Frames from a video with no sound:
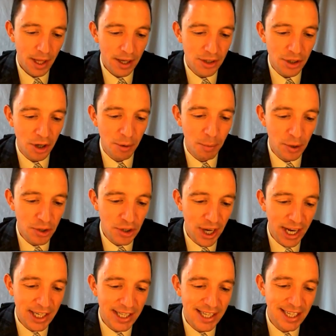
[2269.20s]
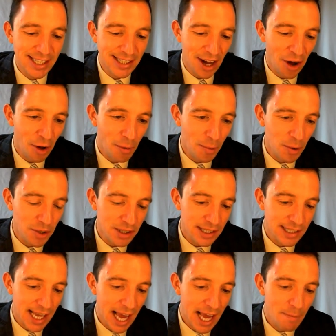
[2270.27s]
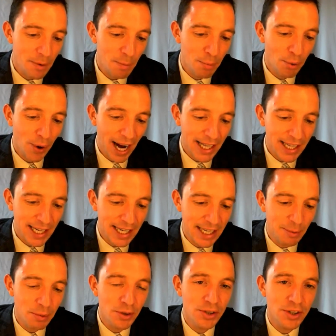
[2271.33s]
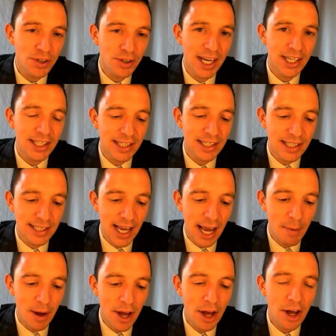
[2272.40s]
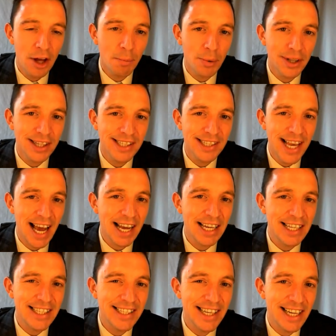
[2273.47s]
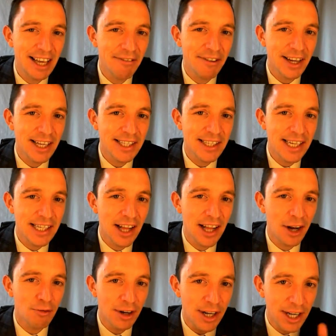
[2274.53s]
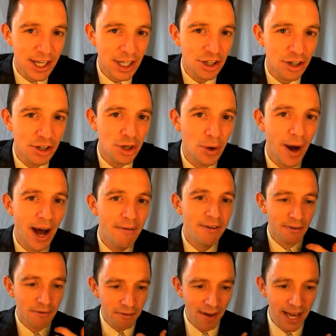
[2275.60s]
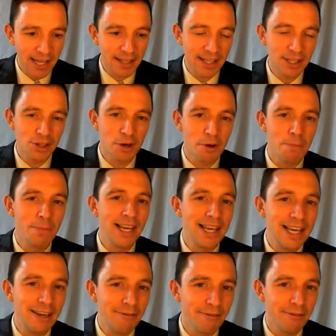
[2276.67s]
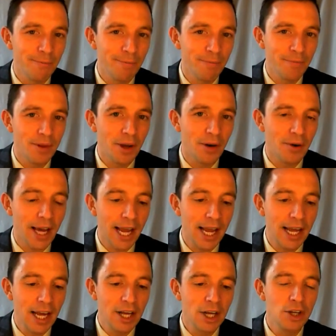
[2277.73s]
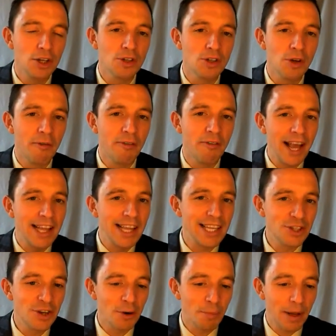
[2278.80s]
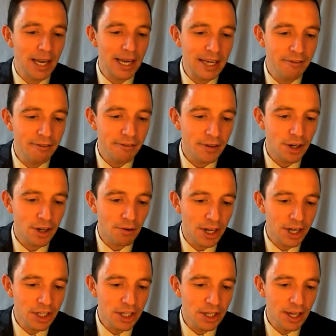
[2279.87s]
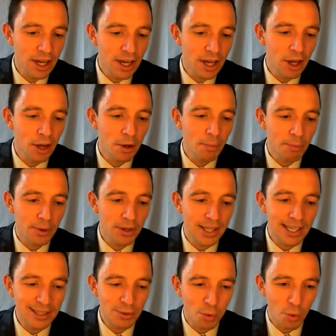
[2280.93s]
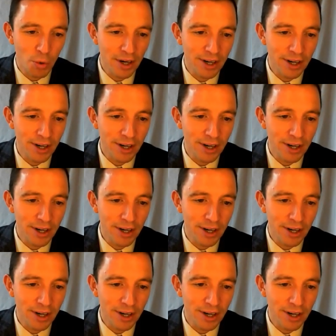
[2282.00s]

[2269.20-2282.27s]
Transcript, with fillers: So the pronunciation is almost the same. Practically, the pronunciation is the same. But the second significance is like religion. You have your faith, it's your belief. Okay? So faith is your belief, your religion. But this word,